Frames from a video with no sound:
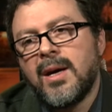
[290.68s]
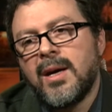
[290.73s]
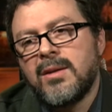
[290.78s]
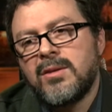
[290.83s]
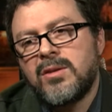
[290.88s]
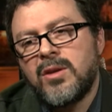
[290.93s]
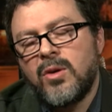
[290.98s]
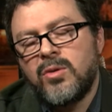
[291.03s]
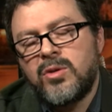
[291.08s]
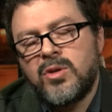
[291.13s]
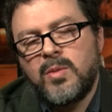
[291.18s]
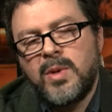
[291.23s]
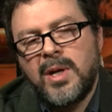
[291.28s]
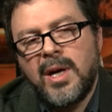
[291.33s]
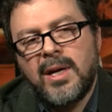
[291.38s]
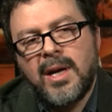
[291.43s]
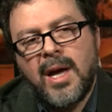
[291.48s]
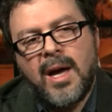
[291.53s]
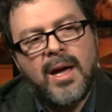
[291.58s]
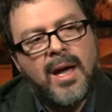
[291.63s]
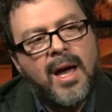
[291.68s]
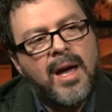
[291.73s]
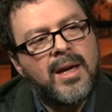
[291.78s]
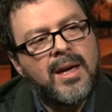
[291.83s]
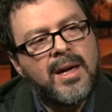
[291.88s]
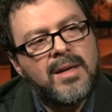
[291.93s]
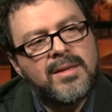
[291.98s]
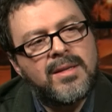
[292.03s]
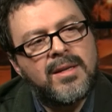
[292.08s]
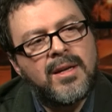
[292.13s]
So to me, I
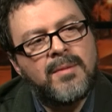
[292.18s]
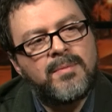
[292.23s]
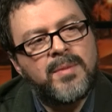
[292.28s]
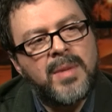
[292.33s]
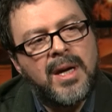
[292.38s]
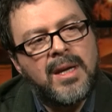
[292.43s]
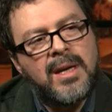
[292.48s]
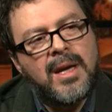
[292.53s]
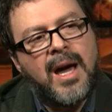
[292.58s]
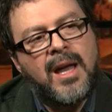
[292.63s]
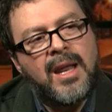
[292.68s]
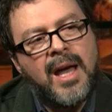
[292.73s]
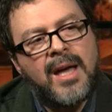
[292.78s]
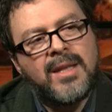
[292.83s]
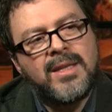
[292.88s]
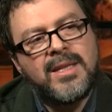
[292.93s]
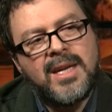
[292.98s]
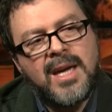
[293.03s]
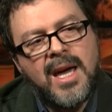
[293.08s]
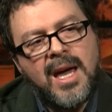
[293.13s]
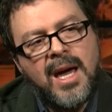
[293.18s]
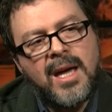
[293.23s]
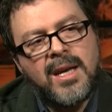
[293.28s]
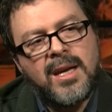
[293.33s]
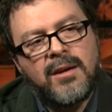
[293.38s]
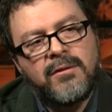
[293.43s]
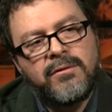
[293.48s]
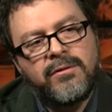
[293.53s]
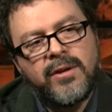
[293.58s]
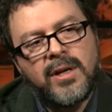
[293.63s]
guess at the end,
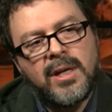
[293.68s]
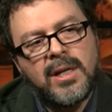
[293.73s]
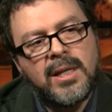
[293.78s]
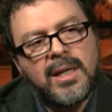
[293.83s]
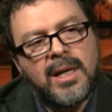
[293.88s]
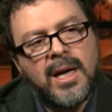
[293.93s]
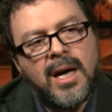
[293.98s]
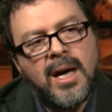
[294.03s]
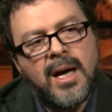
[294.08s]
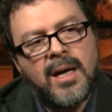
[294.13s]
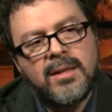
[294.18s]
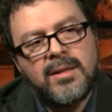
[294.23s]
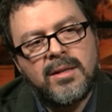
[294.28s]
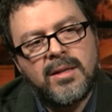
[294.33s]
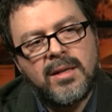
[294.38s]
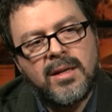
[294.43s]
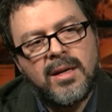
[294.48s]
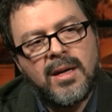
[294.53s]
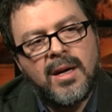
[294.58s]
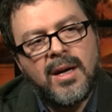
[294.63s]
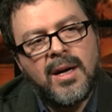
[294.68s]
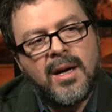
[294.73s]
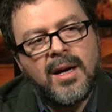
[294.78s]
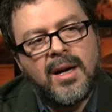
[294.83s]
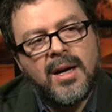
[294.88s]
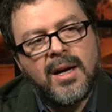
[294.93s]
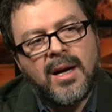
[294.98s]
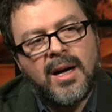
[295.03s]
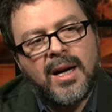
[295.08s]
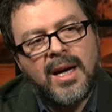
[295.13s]
I feel that
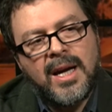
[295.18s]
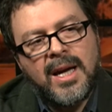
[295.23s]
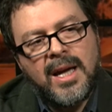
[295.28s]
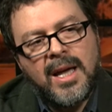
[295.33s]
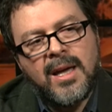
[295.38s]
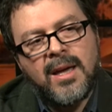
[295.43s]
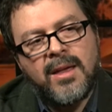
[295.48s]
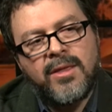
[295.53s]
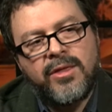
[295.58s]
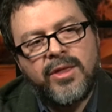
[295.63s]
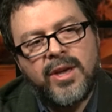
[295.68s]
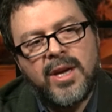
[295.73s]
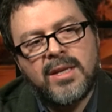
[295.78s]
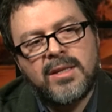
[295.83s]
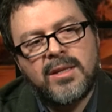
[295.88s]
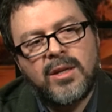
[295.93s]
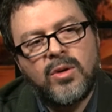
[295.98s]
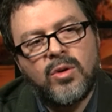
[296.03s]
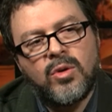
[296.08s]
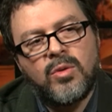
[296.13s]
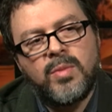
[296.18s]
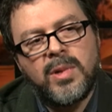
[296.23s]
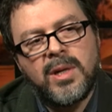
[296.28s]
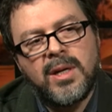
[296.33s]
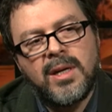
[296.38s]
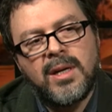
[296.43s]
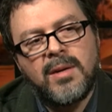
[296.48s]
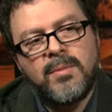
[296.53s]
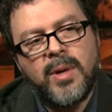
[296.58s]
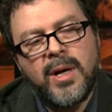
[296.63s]
things could
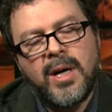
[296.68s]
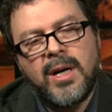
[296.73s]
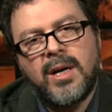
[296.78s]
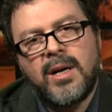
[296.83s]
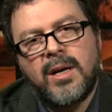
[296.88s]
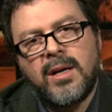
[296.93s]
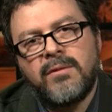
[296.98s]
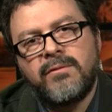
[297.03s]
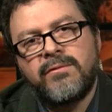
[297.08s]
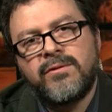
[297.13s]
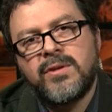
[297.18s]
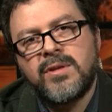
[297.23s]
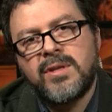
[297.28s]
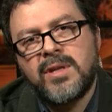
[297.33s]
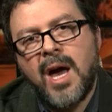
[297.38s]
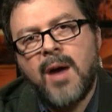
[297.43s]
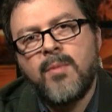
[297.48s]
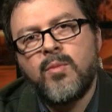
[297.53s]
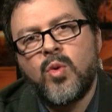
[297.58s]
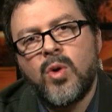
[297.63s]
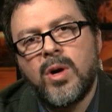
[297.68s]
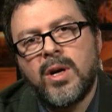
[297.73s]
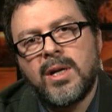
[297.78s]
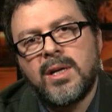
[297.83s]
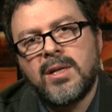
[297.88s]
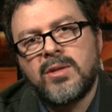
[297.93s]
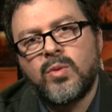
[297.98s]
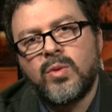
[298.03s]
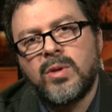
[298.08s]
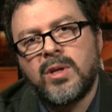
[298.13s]
be better if someone
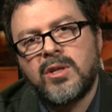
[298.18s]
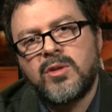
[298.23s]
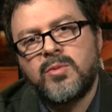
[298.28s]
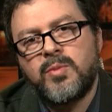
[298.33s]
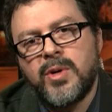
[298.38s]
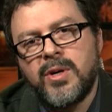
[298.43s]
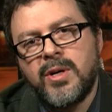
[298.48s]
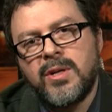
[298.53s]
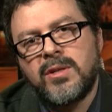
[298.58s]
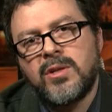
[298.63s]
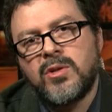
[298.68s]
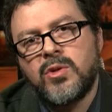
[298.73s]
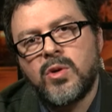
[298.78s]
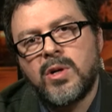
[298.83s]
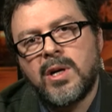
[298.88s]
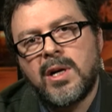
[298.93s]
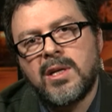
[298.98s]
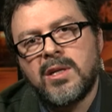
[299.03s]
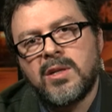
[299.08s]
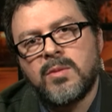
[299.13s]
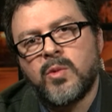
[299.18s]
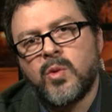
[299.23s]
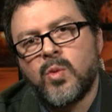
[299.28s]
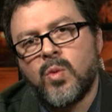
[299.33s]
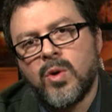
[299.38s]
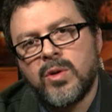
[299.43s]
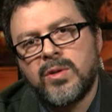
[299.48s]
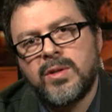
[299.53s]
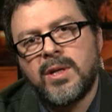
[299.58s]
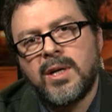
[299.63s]
else with experience in journalism
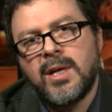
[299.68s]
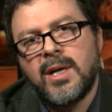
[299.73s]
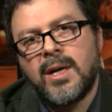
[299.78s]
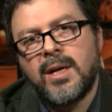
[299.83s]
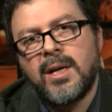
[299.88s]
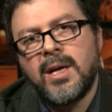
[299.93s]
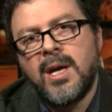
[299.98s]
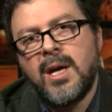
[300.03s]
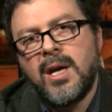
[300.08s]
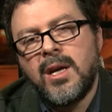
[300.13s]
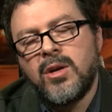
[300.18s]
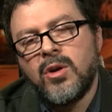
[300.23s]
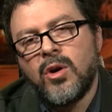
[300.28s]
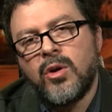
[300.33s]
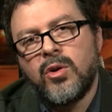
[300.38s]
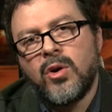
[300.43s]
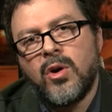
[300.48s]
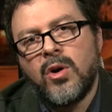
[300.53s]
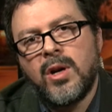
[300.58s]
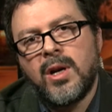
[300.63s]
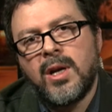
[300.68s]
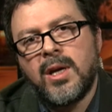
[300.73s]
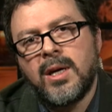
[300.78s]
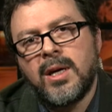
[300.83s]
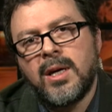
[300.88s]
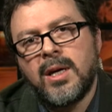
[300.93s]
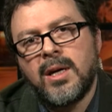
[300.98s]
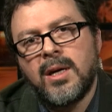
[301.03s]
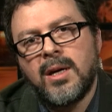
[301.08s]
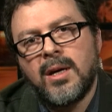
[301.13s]
was there, not
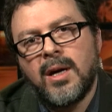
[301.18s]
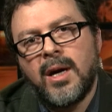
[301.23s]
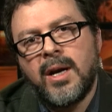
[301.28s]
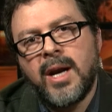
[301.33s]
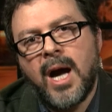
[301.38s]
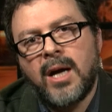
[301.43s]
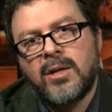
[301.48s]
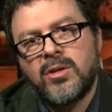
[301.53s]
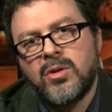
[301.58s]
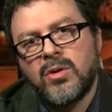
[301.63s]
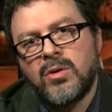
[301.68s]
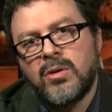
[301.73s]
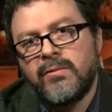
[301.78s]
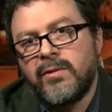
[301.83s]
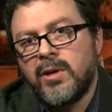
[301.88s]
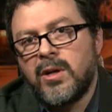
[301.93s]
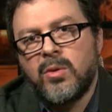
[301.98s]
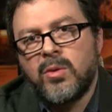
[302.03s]
only an actor, a very